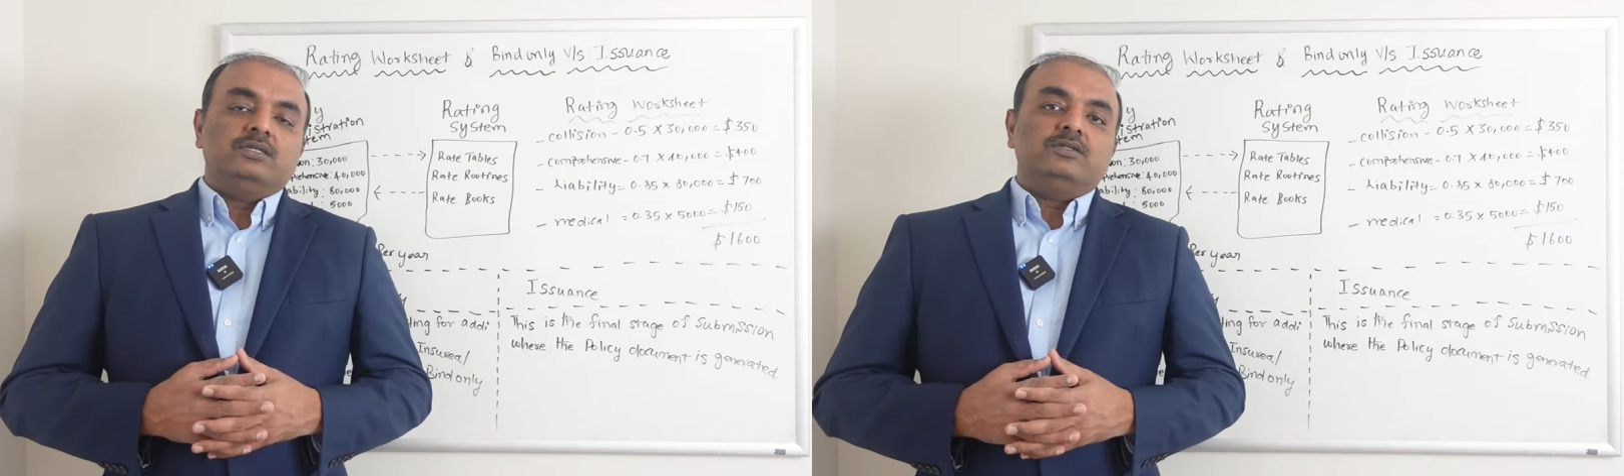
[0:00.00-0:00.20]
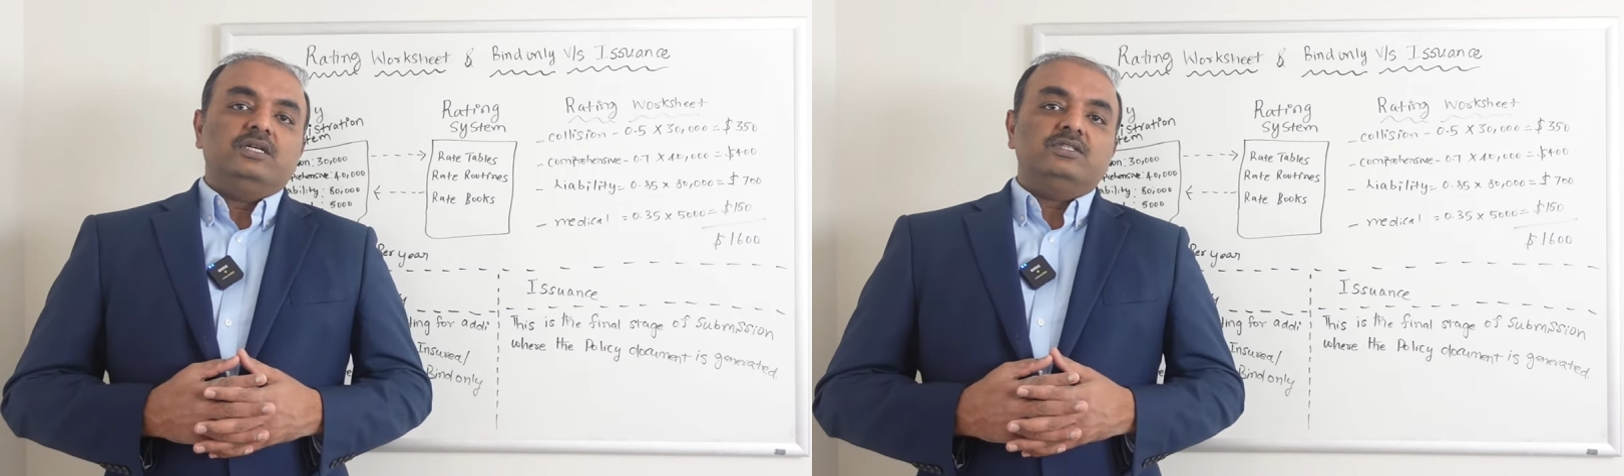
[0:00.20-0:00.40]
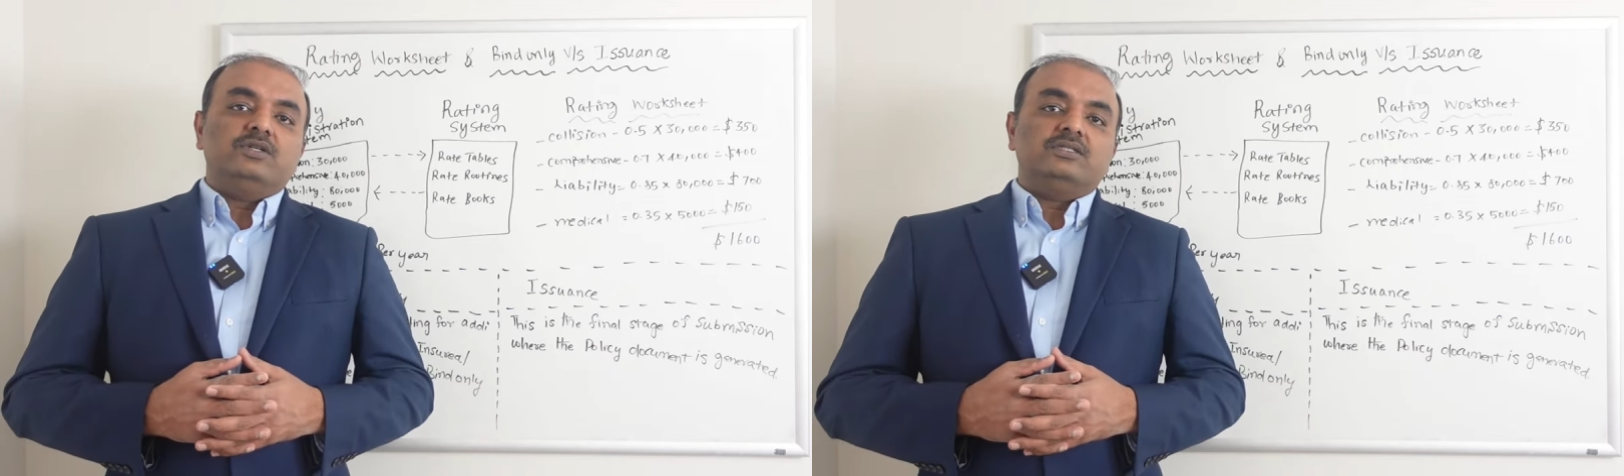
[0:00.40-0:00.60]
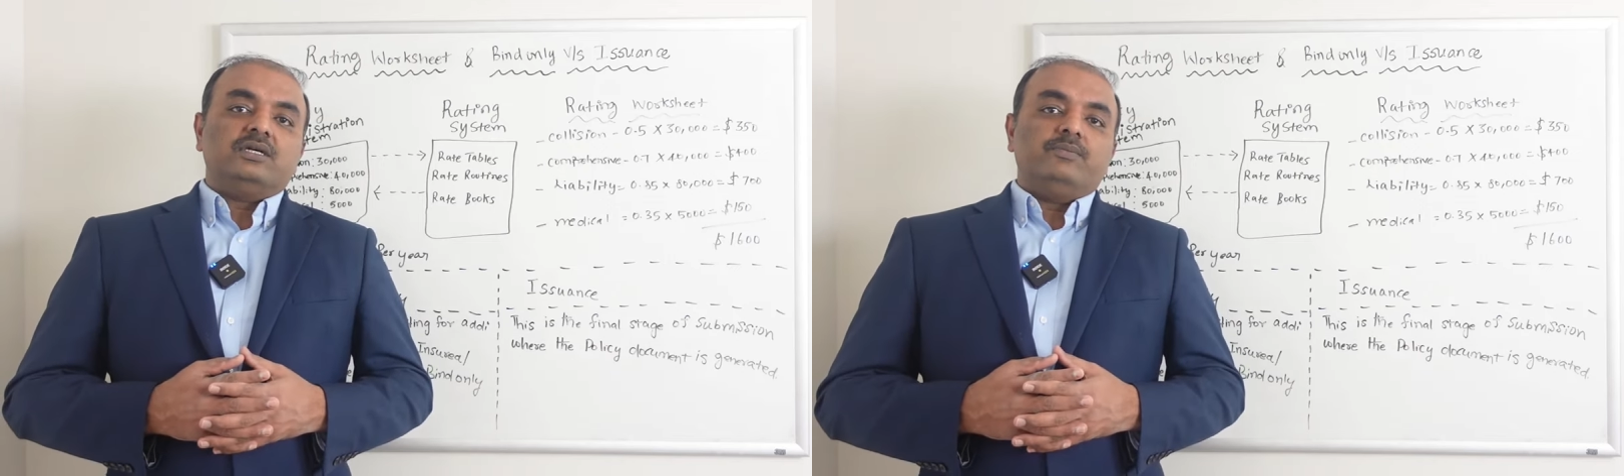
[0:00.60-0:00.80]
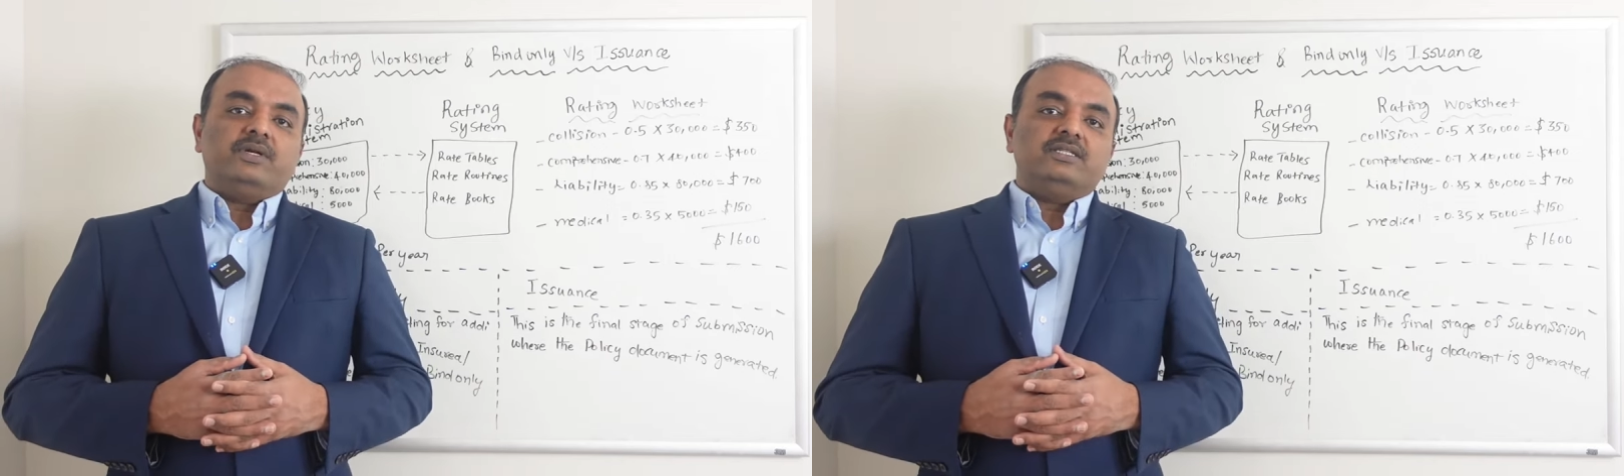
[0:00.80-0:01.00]
So the insurance
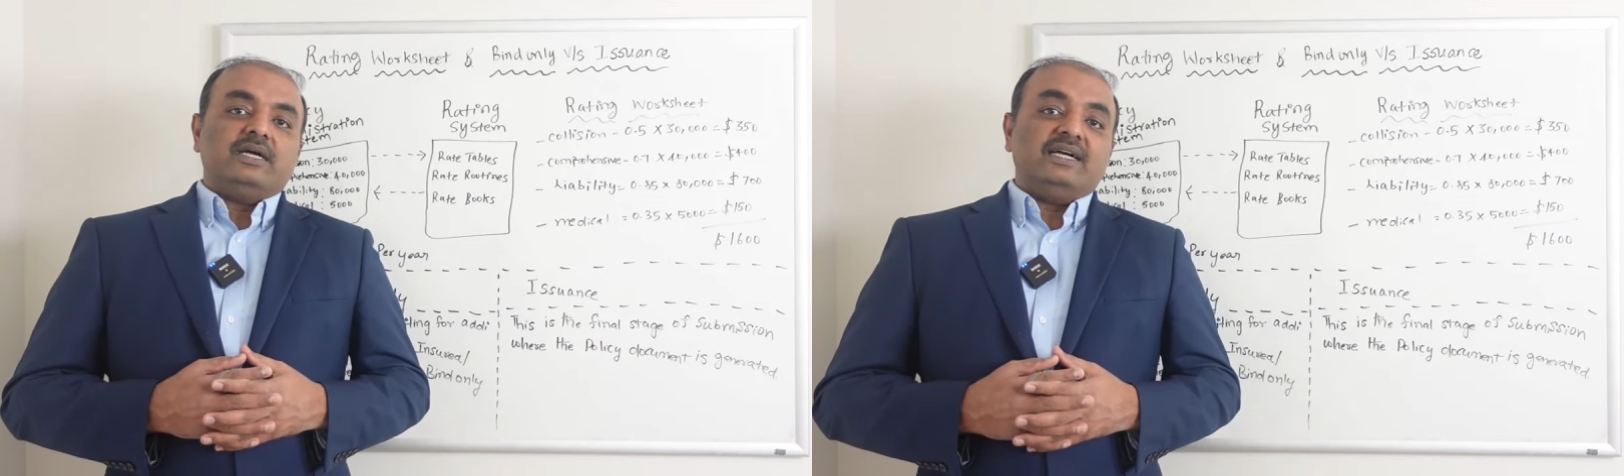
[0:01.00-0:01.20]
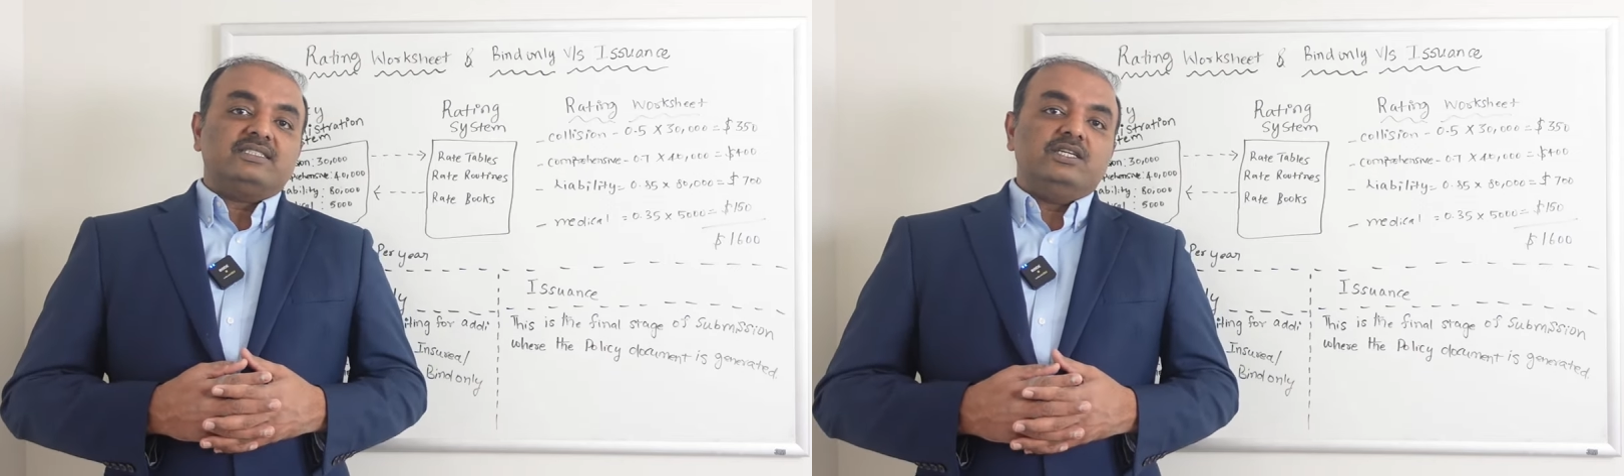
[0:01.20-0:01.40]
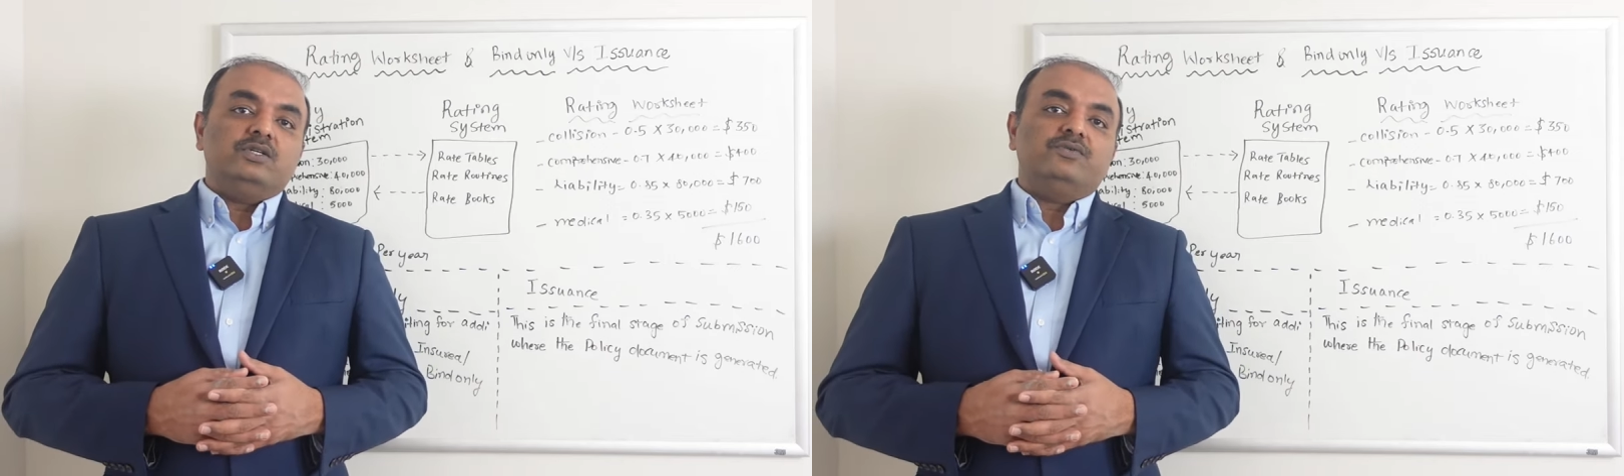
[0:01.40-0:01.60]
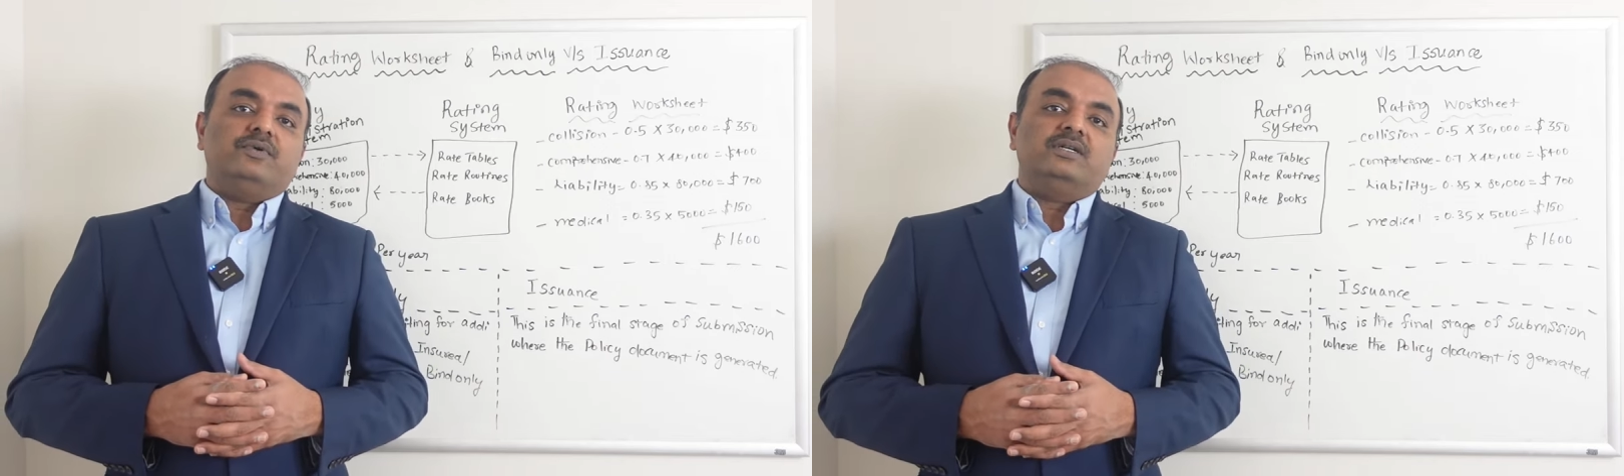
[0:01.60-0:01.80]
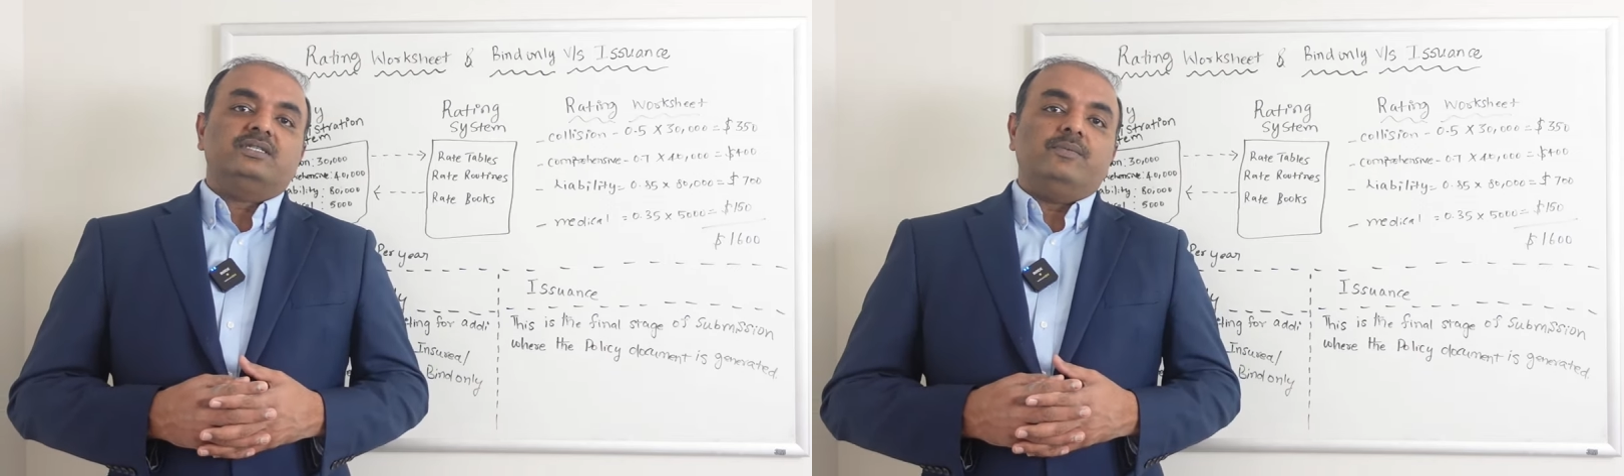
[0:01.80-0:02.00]
company is asking you
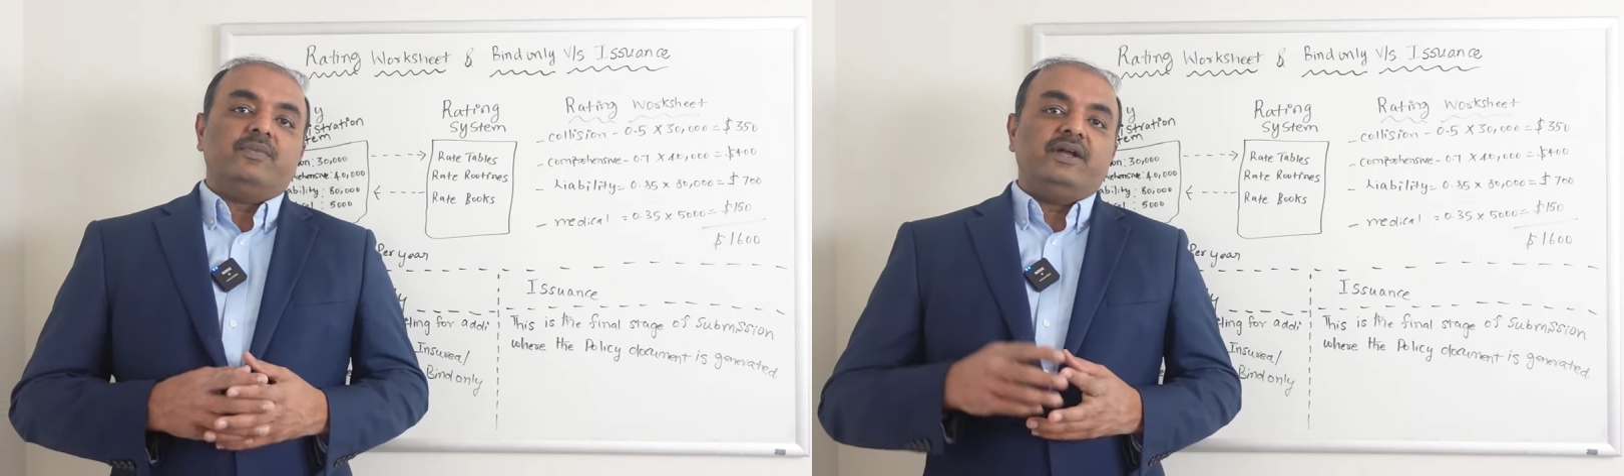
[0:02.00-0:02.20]
for some